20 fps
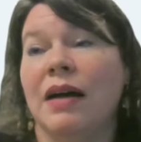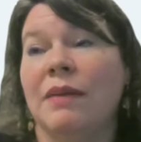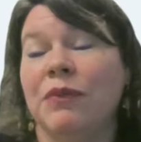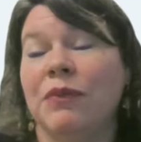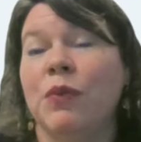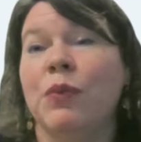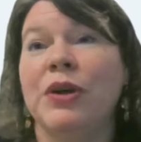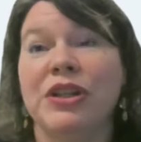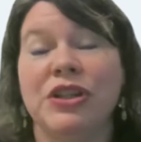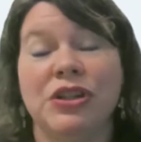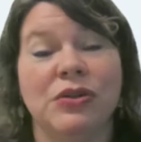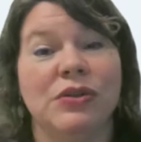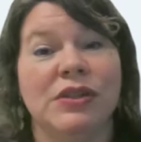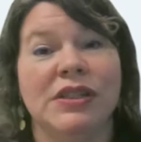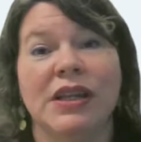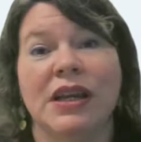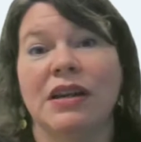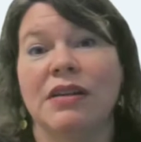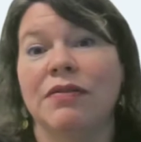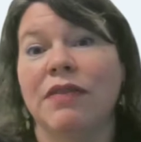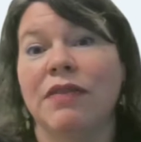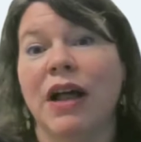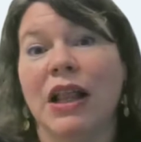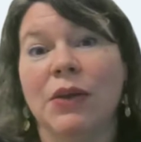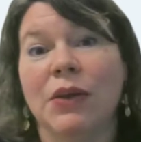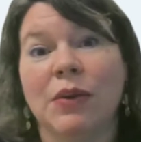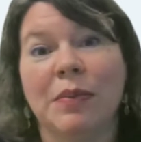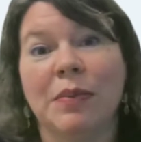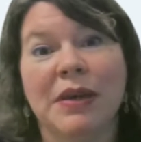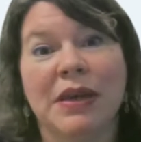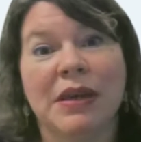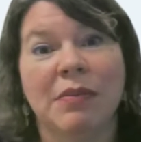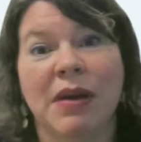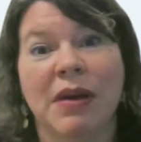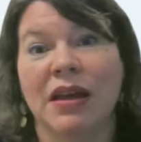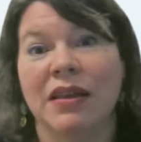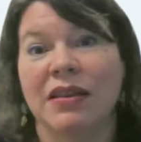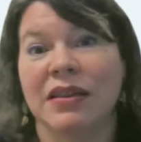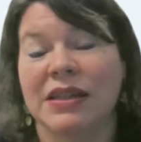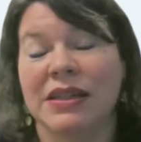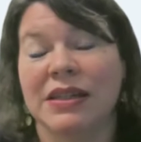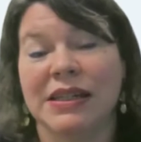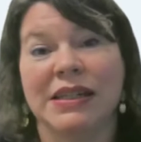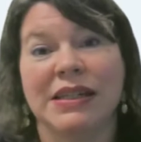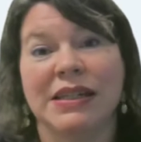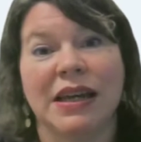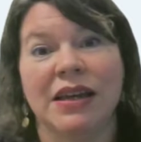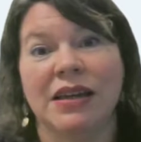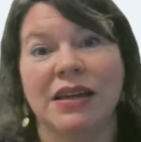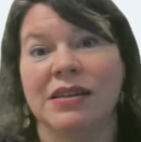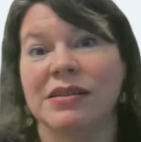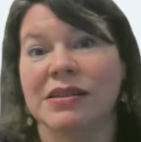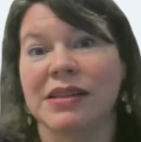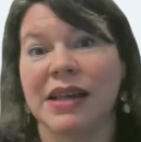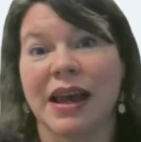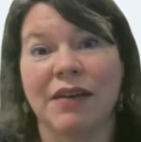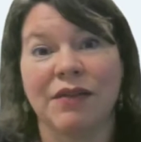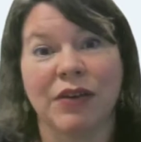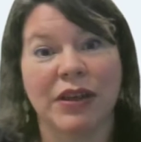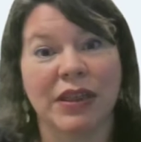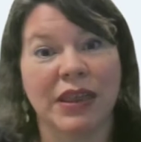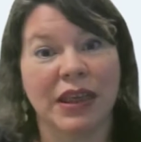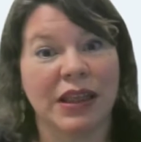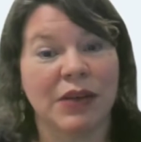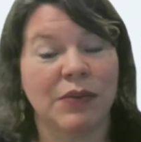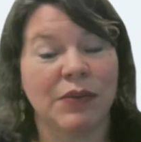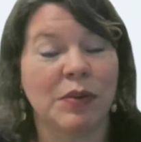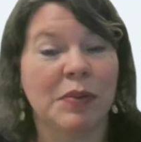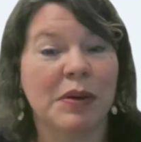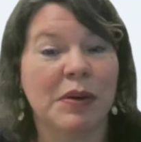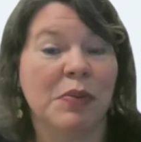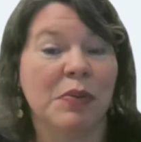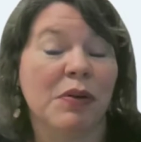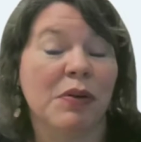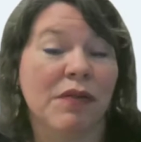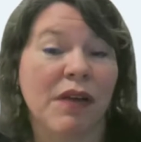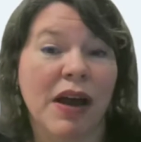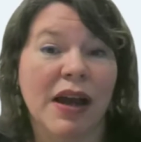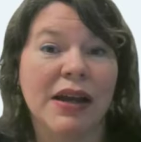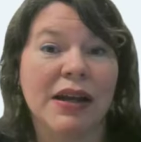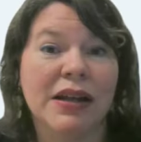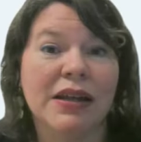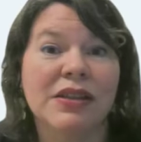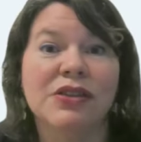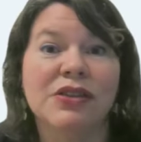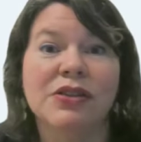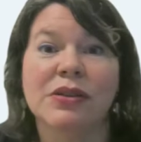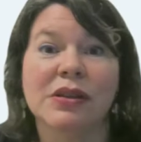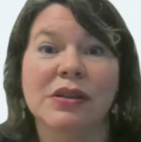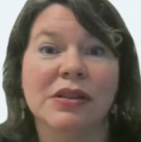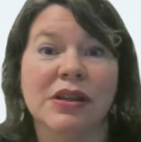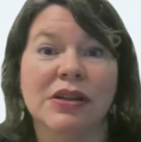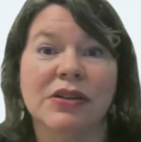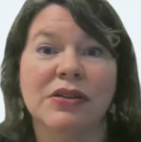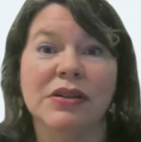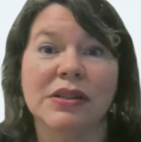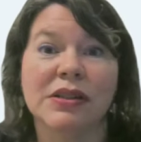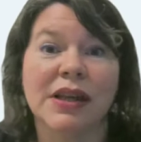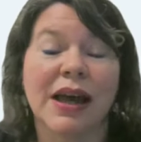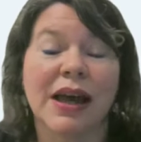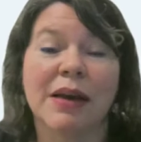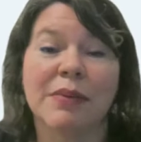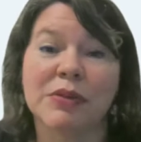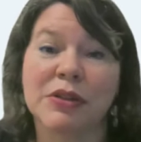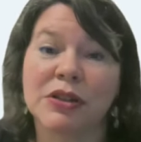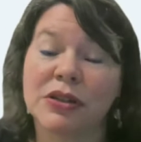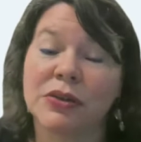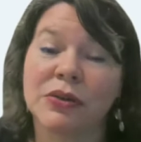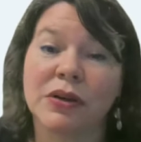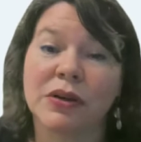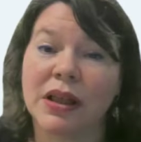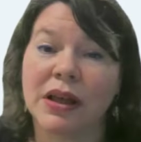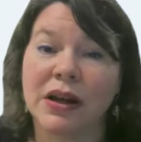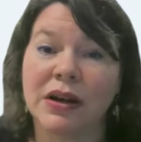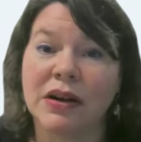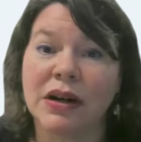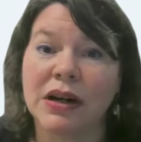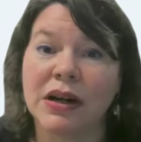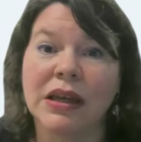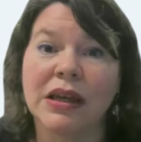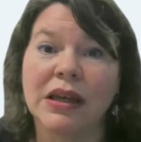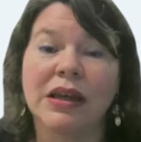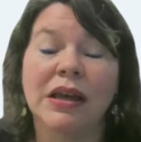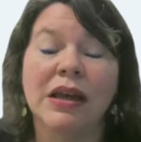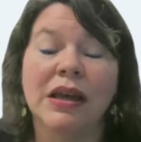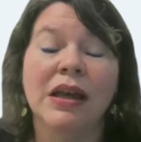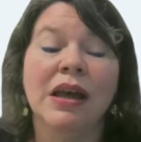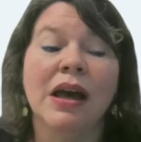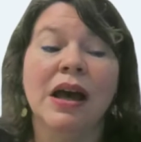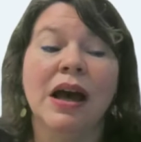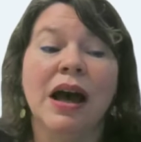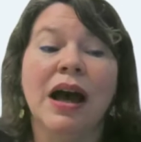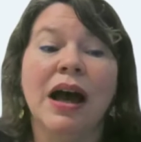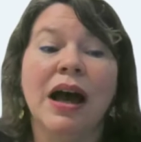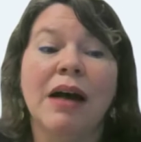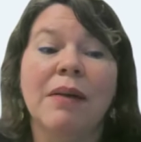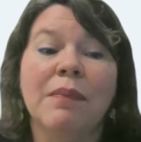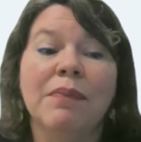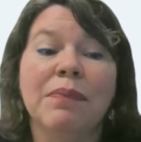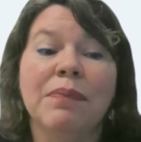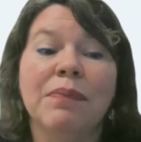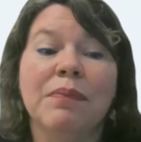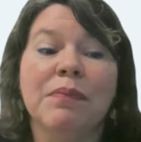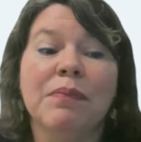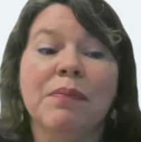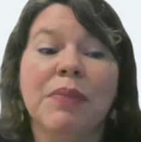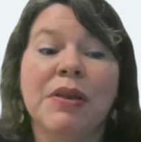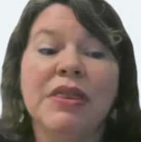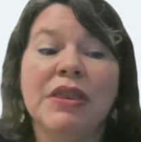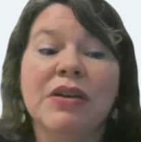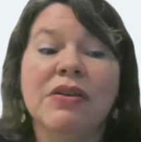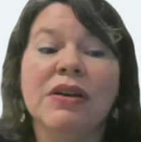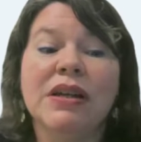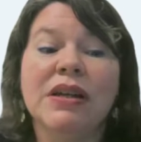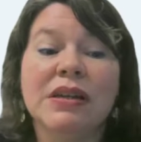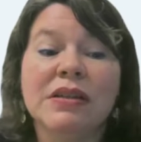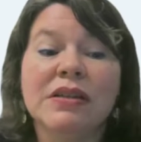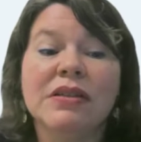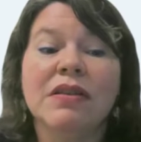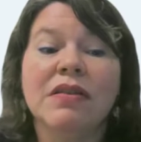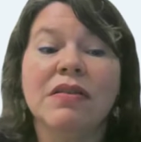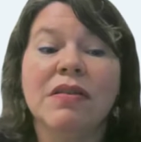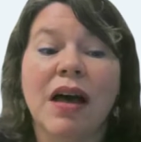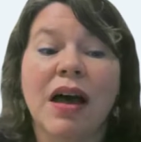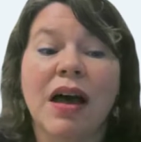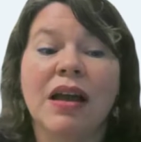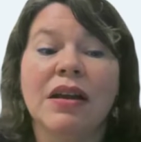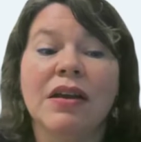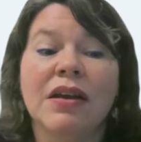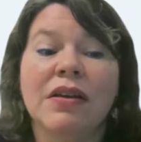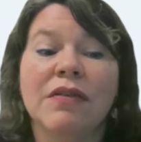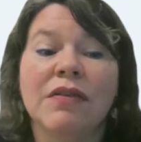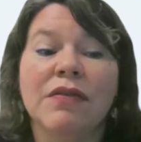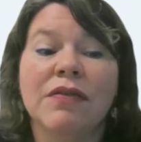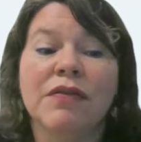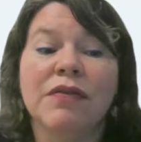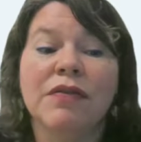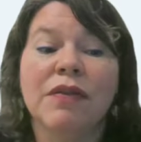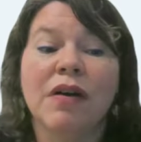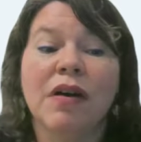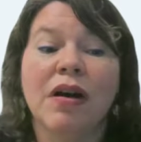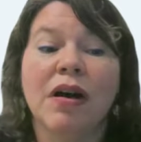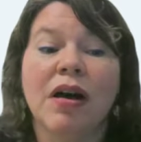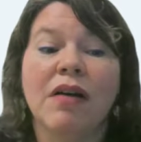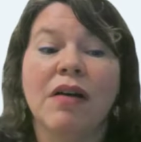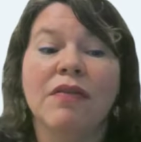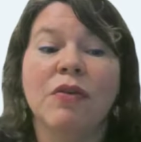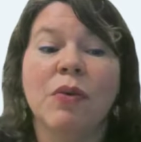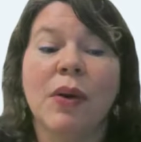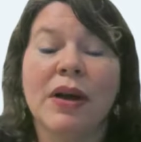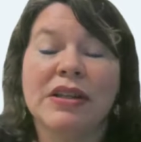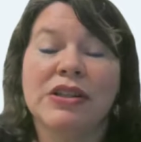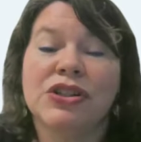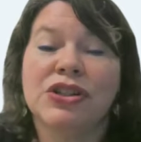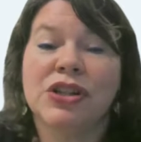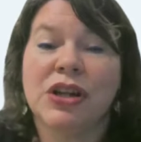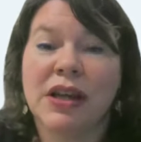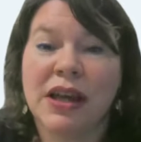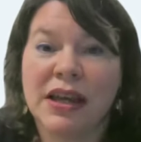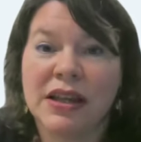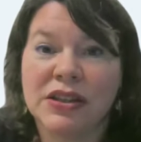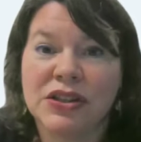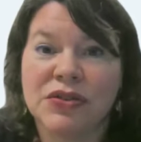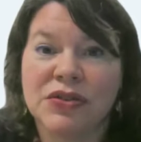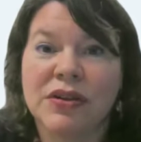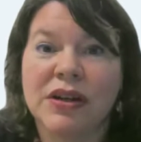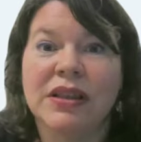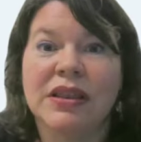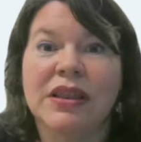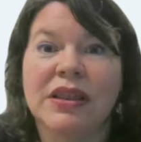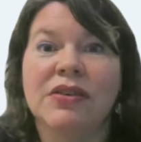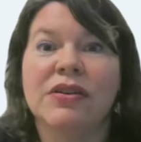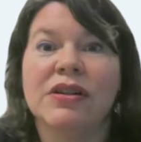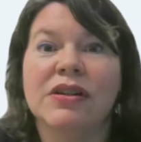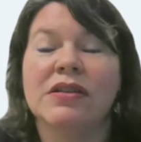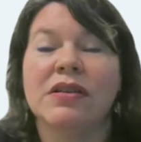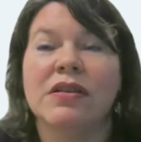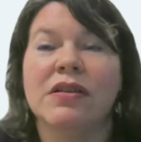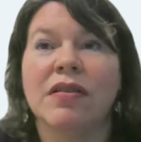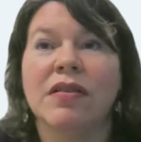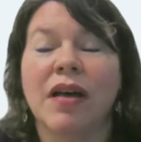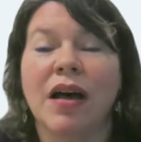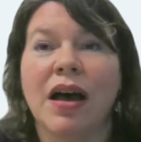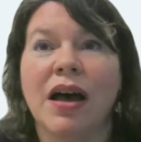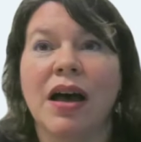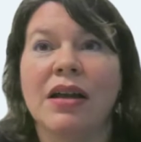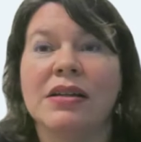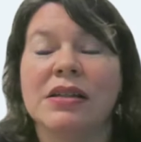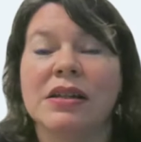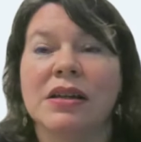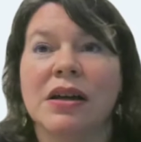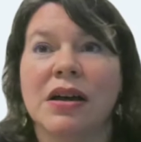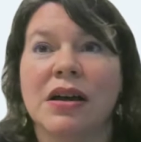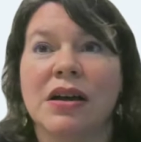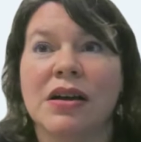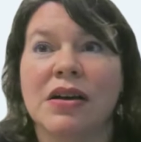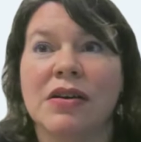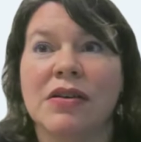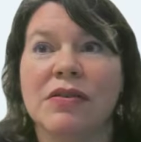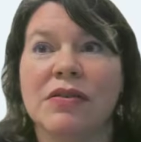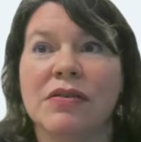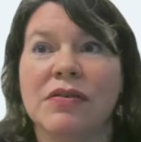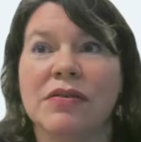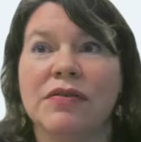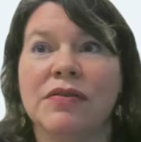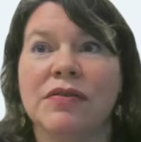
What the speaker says: we do send a follow-up email that details everything that will be provided so that there is absolute clarity. But there is a lot of question answering. There is a lot of